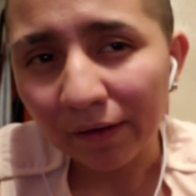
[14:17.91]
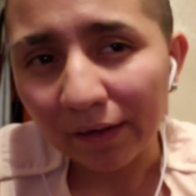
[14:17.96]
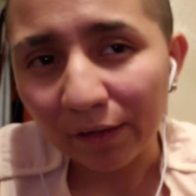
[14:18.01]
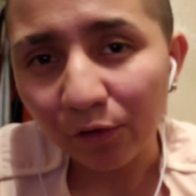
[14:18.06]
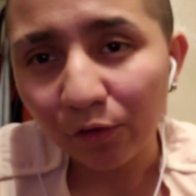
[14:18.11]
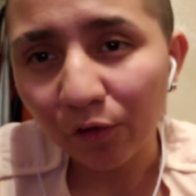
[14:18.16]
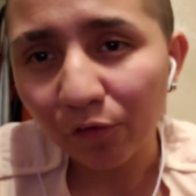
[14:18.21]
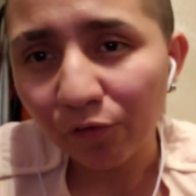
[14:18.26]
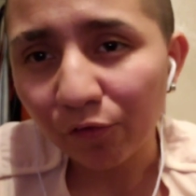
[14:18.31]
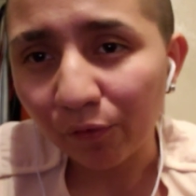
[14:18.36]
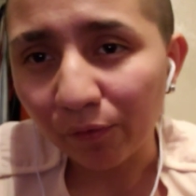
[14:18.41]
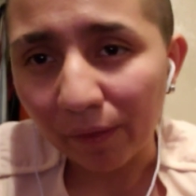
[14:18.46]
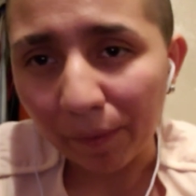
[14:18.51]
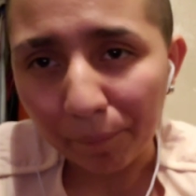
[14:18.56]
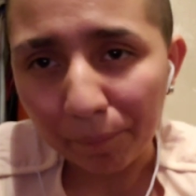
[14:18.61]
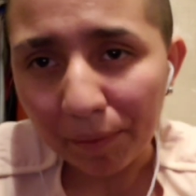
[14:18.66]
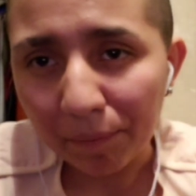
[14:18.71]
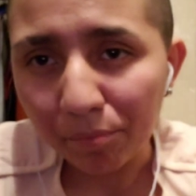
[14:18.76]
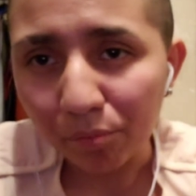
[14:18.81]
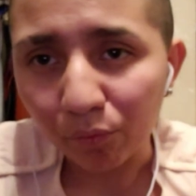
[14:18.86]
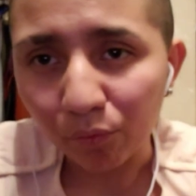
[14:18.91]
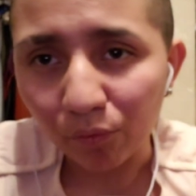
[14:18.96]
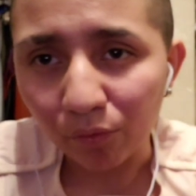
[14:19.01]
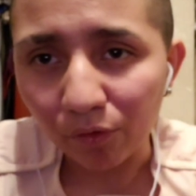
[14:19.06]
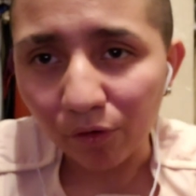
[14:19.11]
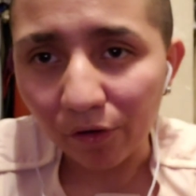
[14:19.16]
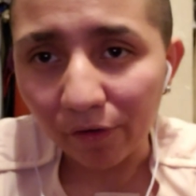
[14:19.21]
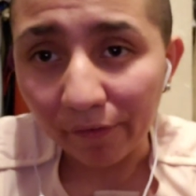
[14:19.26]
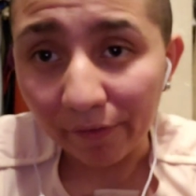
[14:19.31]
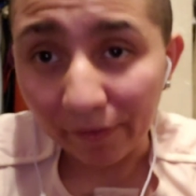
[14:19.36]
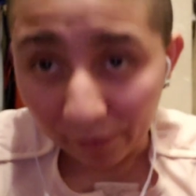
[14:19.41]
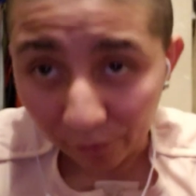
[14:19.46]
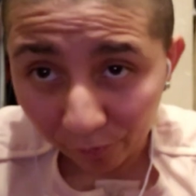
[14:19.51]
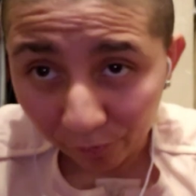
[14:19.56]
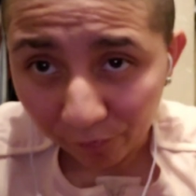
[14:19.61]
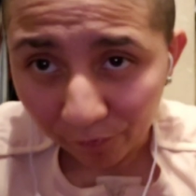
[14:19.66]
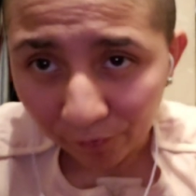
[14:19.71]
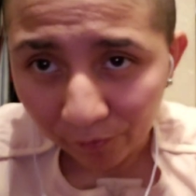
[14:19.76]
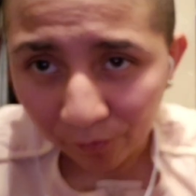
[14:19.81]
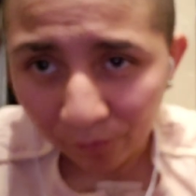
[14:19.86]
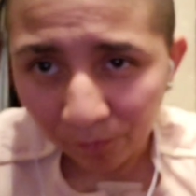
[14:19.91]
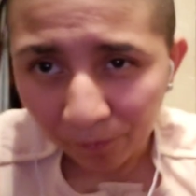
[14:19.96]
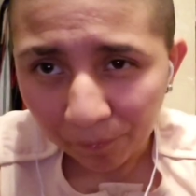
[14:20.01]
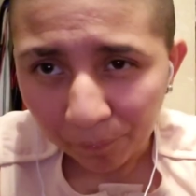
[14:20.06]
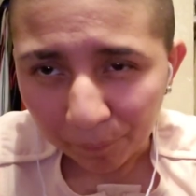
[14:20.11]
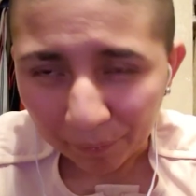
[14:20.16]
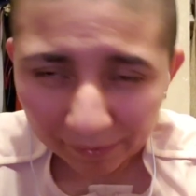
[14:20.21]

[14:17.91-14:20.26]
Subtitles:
Like, you can feel that people are there for you,